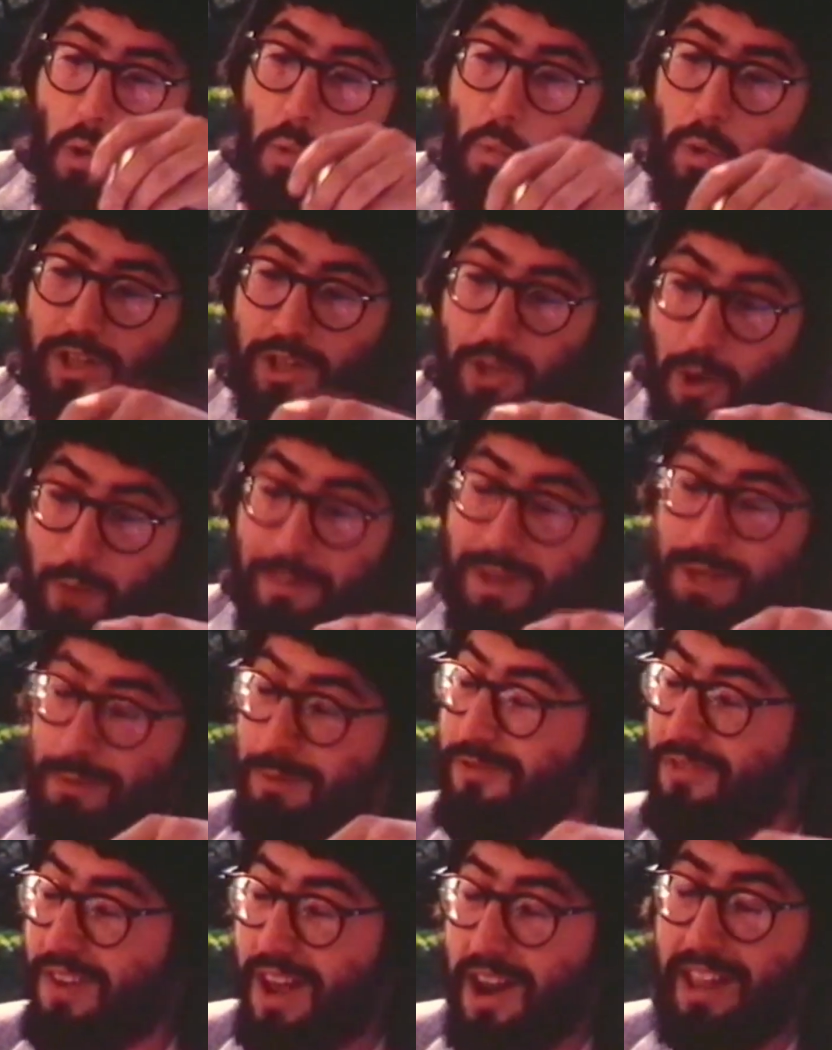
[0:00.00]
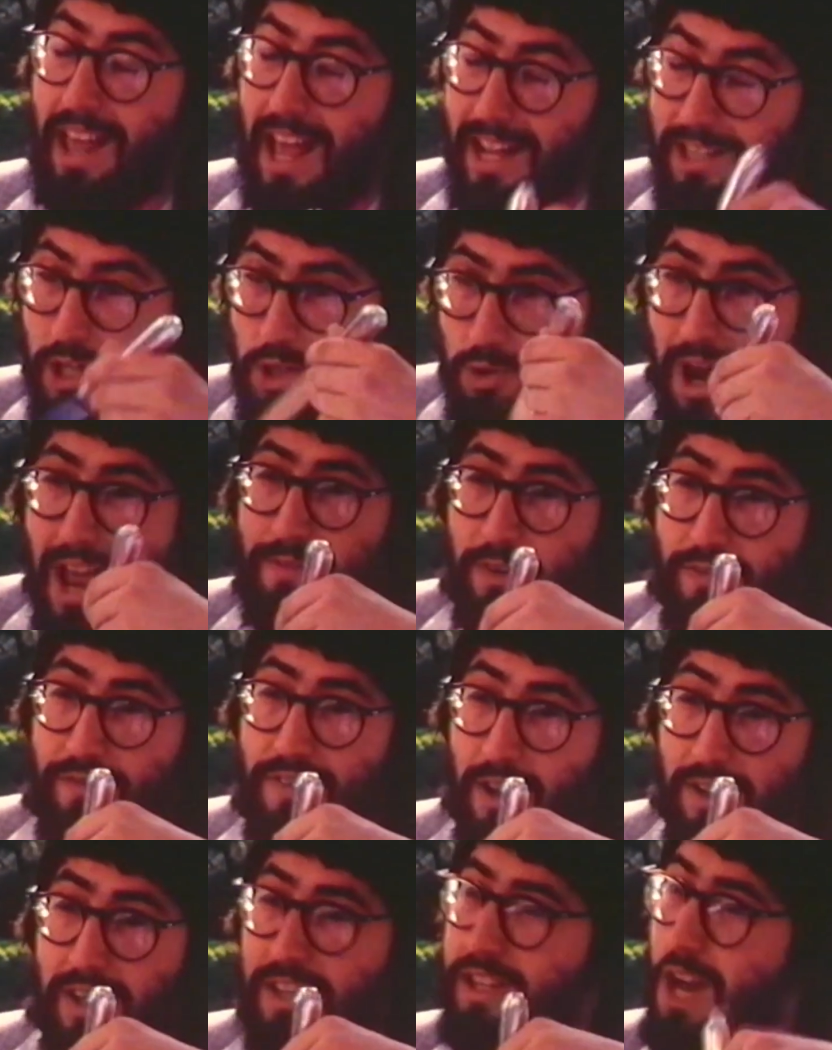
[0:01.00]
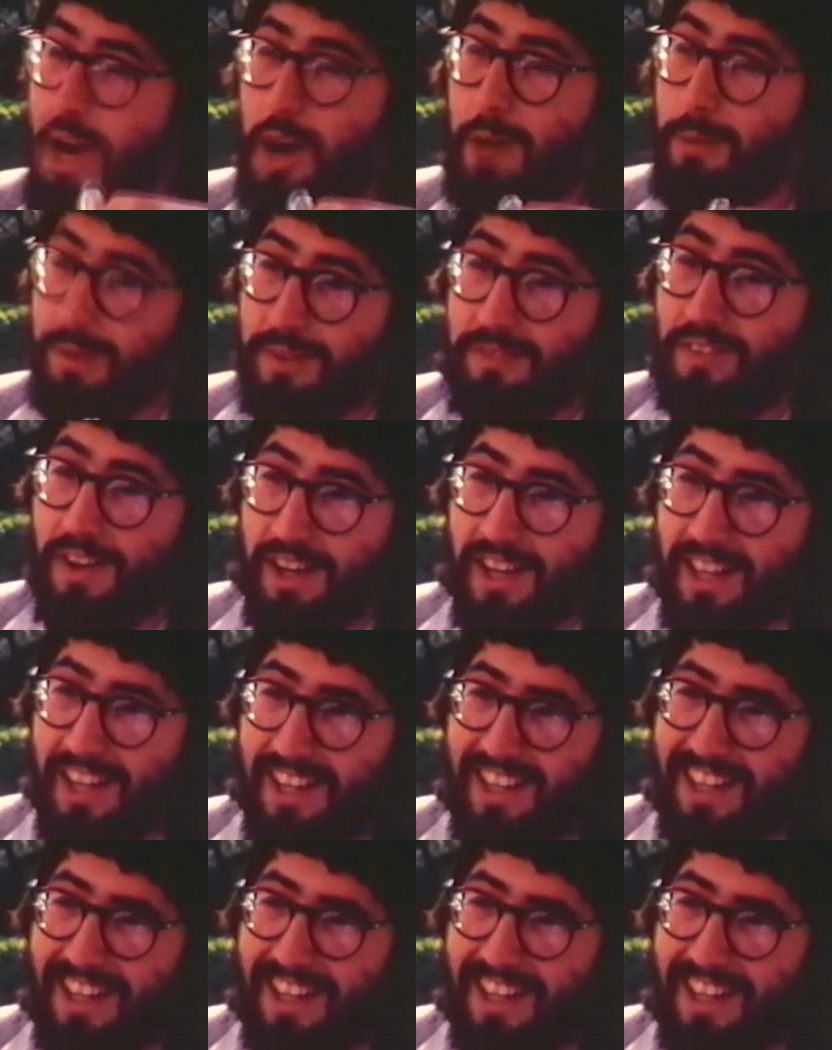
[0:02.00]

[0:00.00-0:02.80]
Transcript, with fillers: well, told me he was very, the driver found it terribly funny